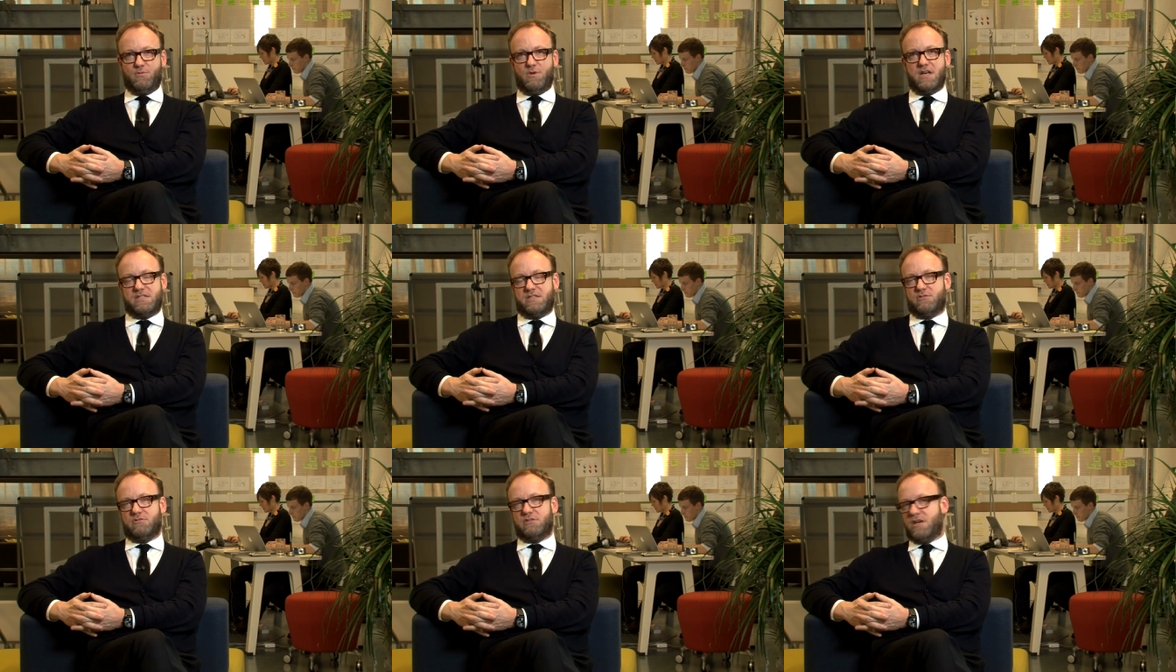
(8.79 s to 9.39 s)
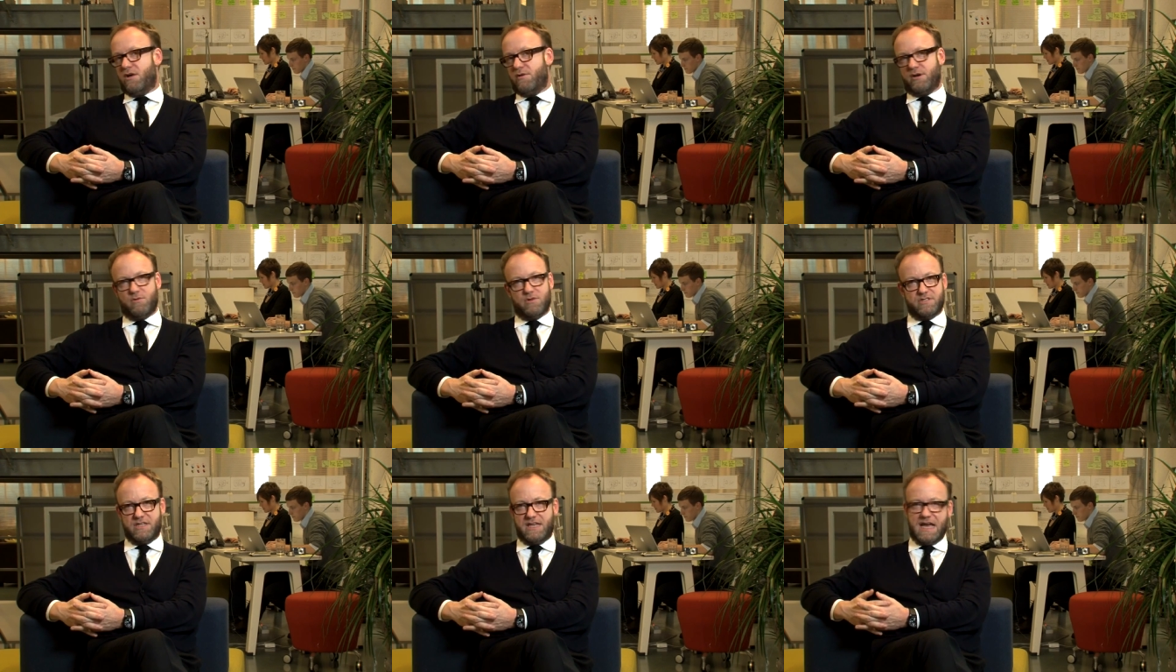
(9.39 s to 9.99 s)
Where's it all going?
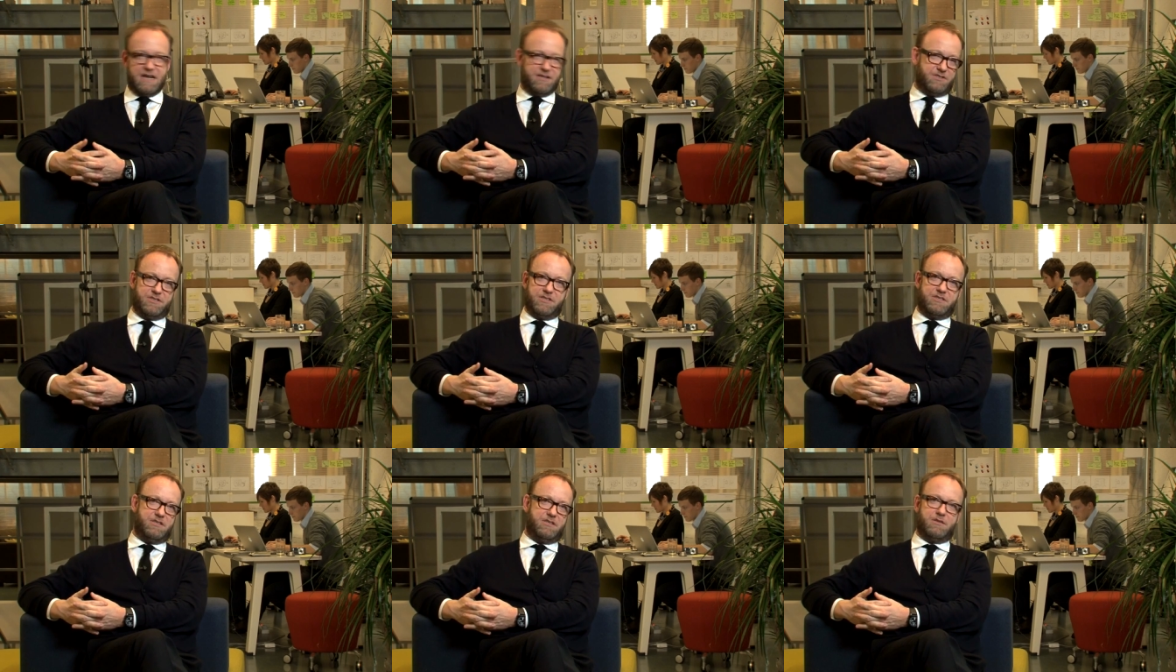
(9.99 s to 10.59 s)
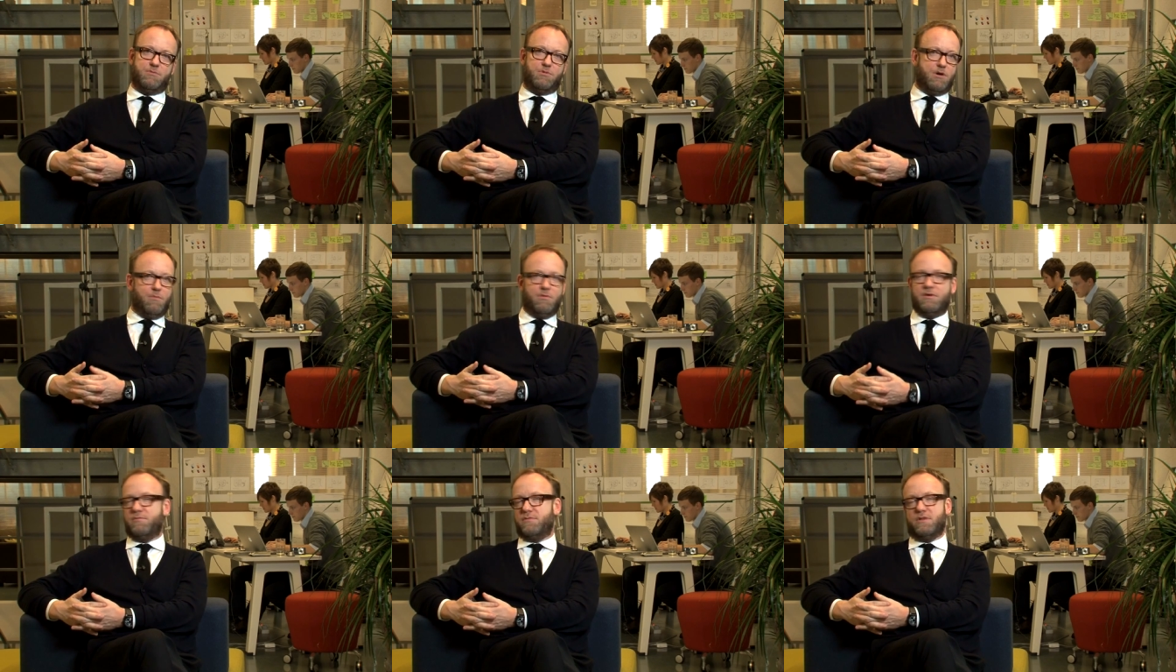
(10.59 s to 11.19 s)
What's the answer to the
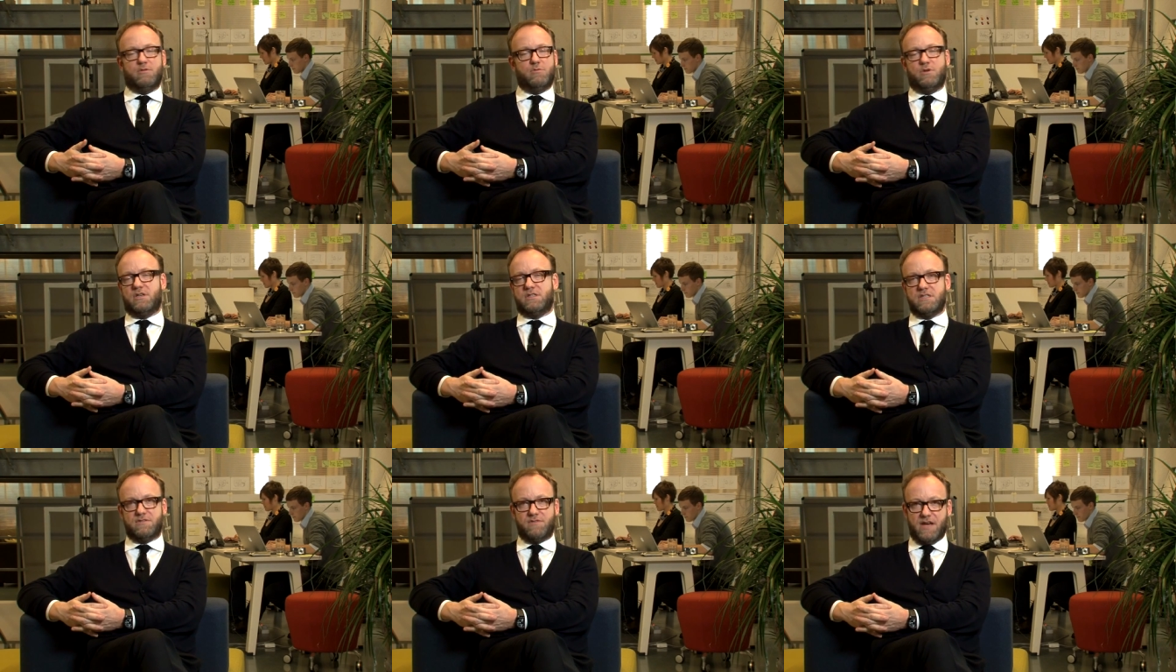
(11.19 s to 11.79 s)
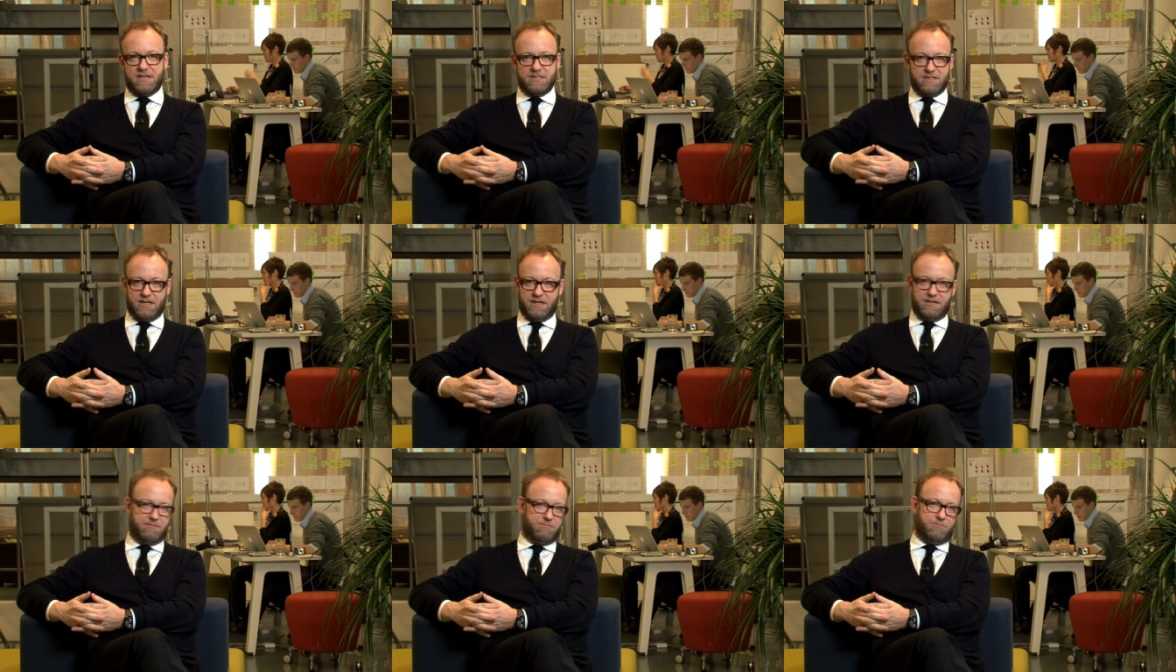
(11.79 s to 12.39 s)
problem that the world is
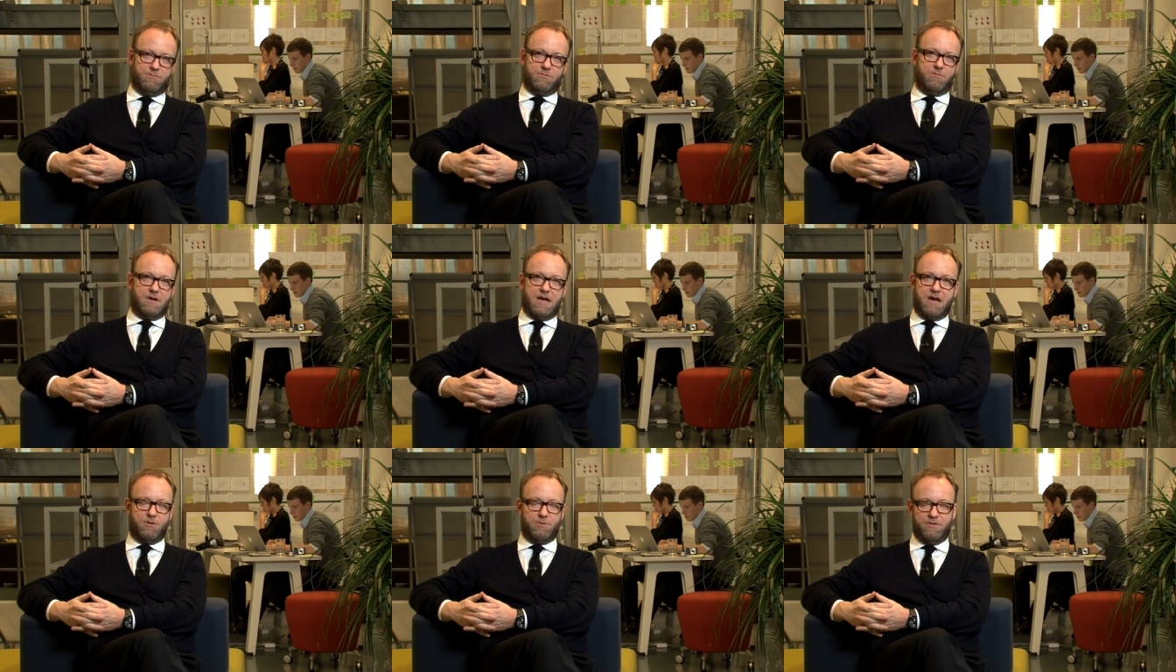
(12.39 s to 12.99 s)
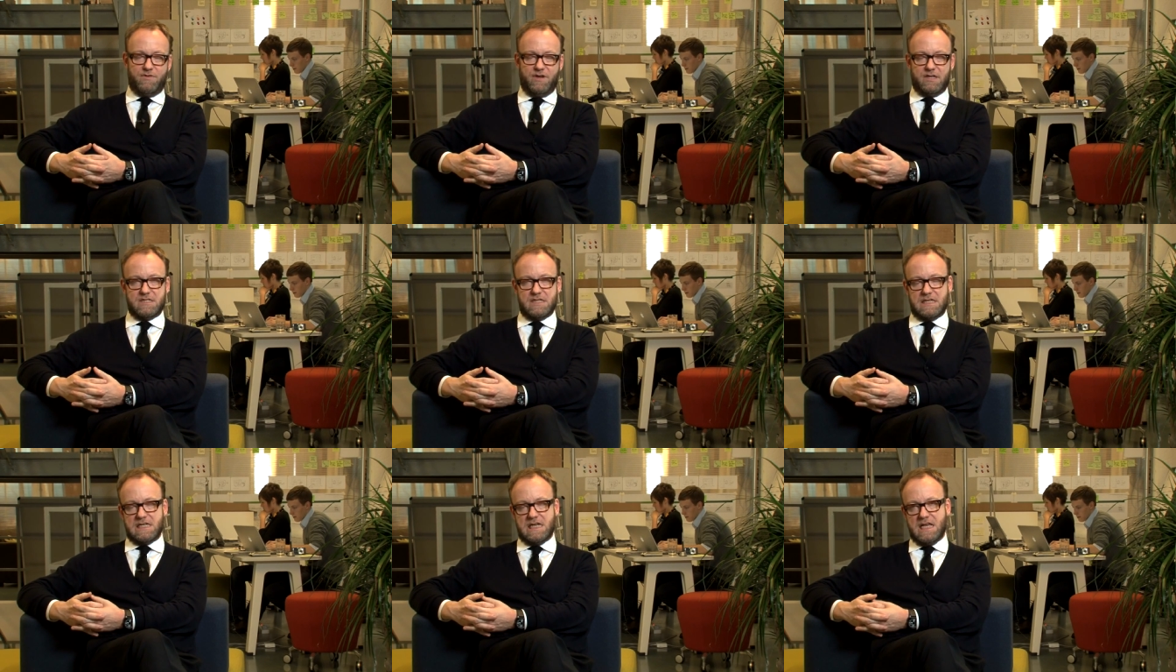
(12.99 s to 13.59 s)
facing, and how do we fix it?